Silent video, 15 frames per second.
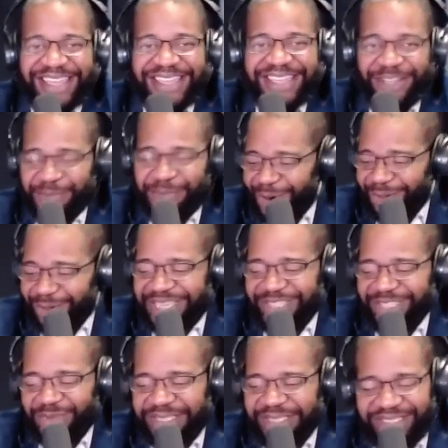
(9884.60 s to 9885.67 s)
Your protest
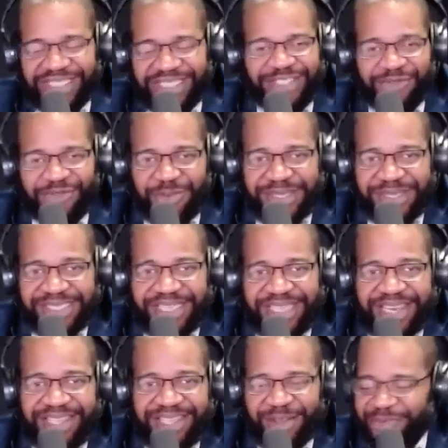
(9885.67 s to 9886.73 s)
was successful, Miss
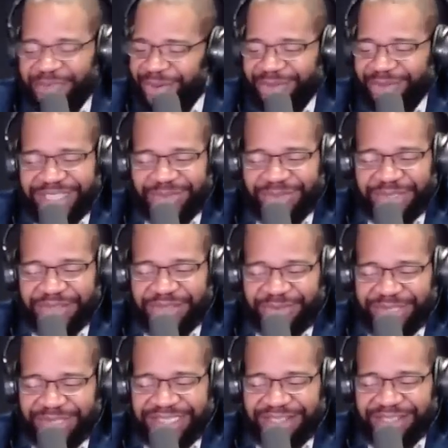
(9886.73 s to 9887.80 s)
Sadie. Your protest was
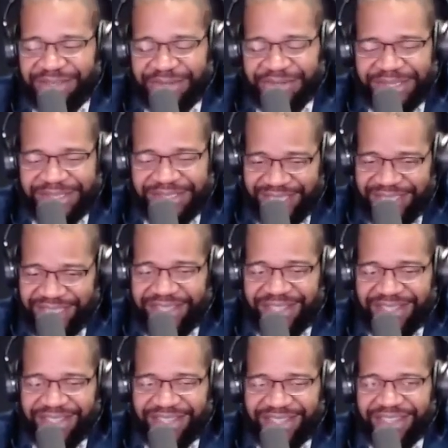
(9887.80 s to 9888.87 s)
successful. See? Listen,
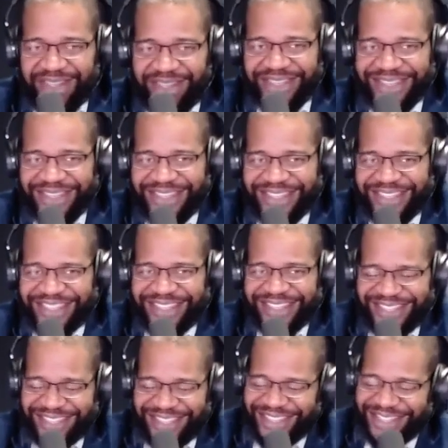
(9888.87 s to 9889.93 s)

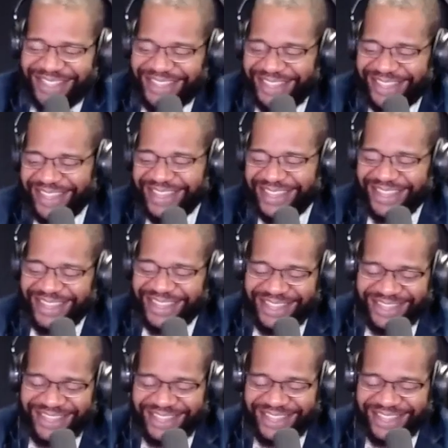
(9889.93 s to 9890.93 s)
prayer changes things.